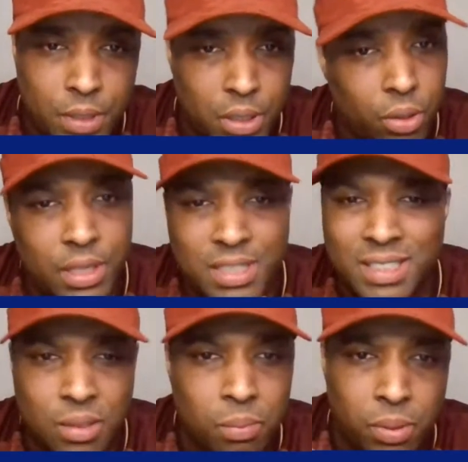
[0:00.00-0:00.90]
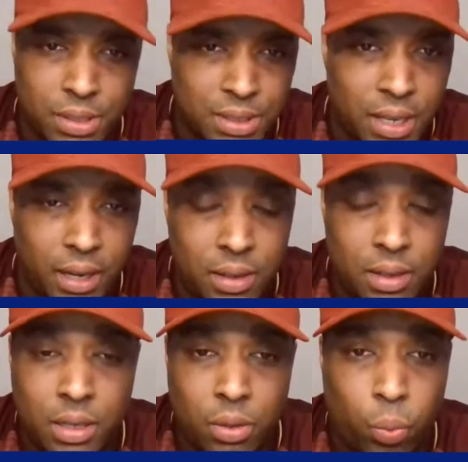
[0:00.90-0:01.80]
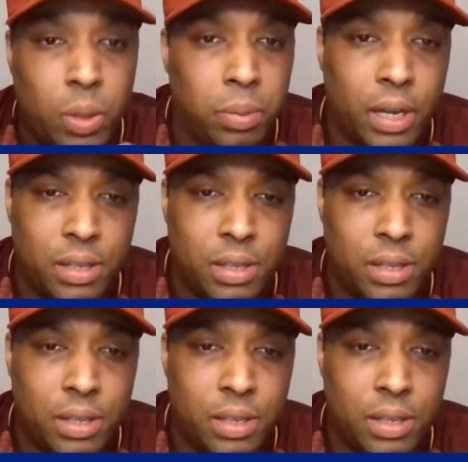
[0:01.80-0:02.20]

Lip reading: It's as simple as that. We